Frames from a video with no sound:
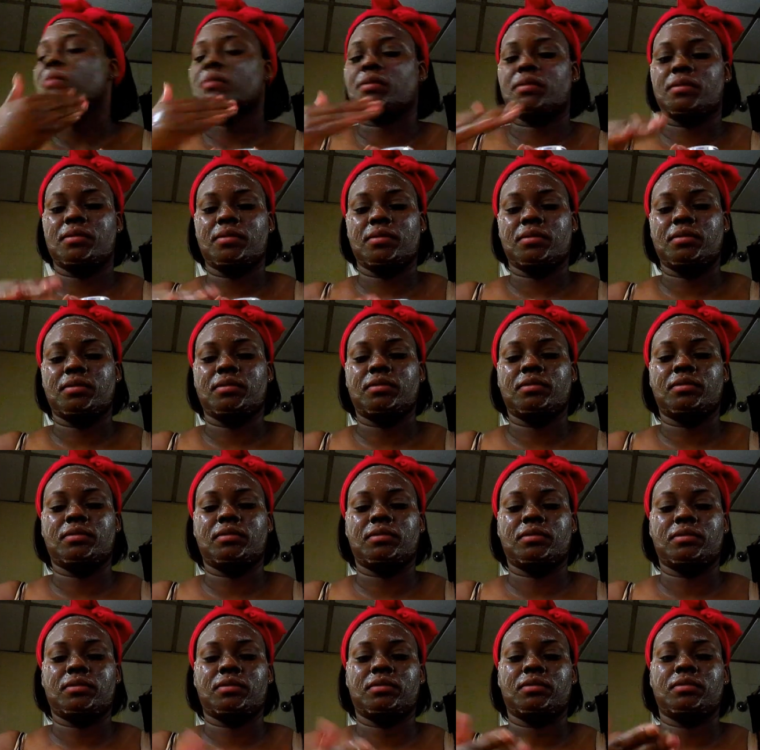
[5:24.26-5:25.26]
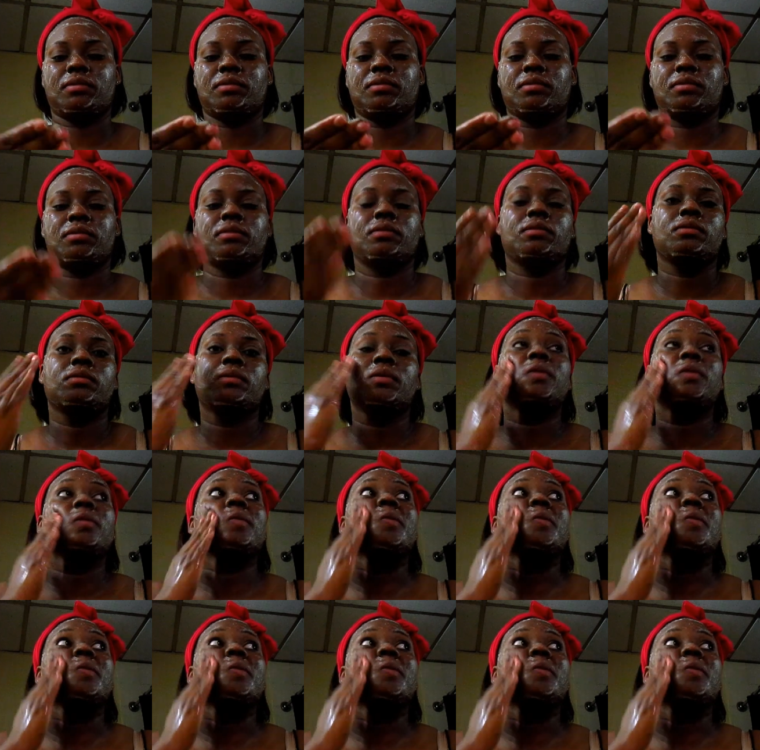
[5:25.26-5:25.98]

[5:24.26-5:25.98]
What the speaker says: (no one is talking)